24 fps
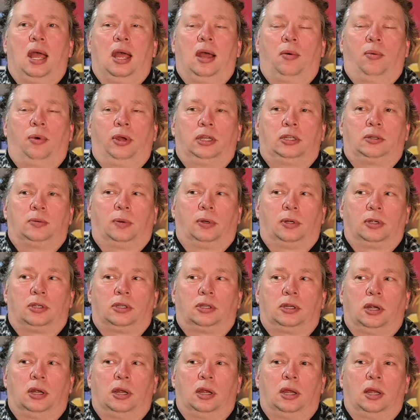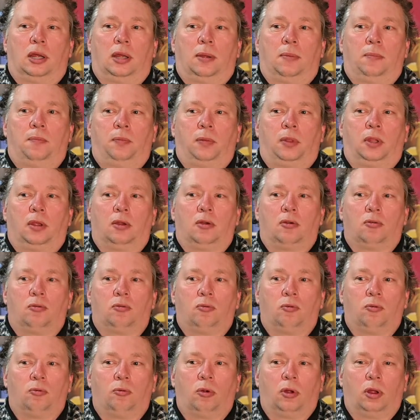which was an
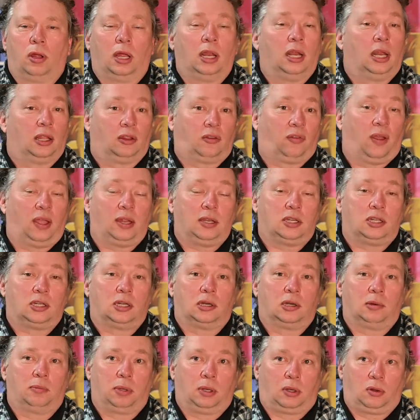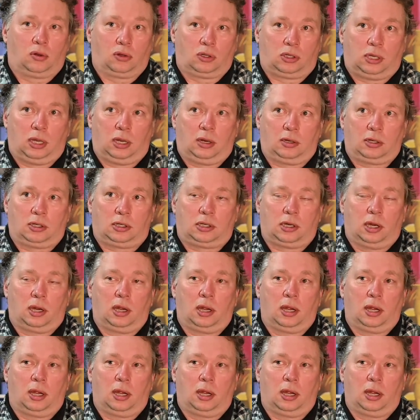adventure, because there's